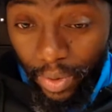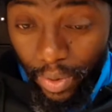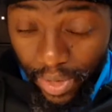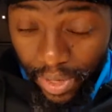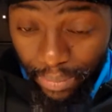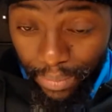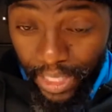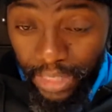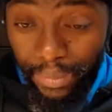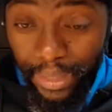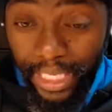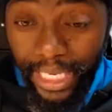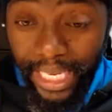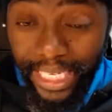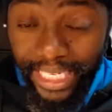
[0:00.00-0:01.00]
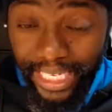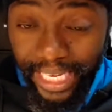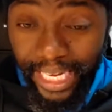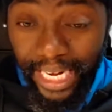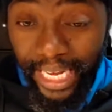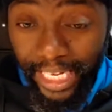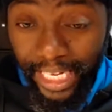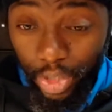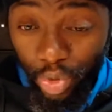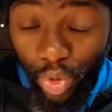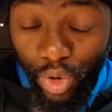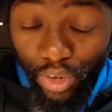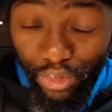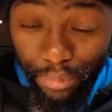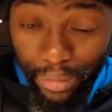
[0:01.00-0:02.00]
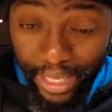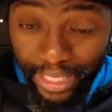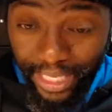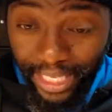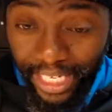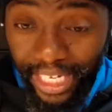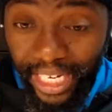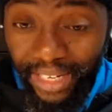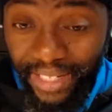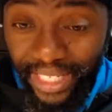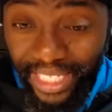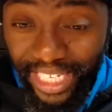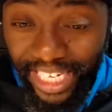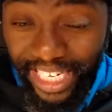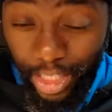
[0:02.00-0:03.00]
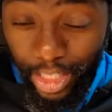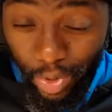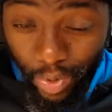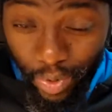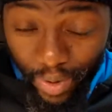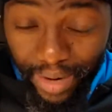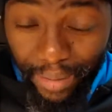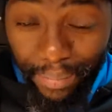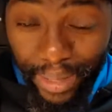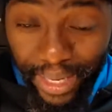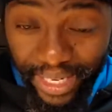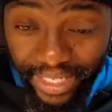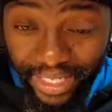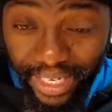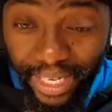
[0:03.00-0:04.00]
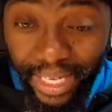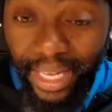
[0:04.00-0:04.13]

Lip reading: quarter past, but it gets here like a 12 past, and it leaves at like quarter past."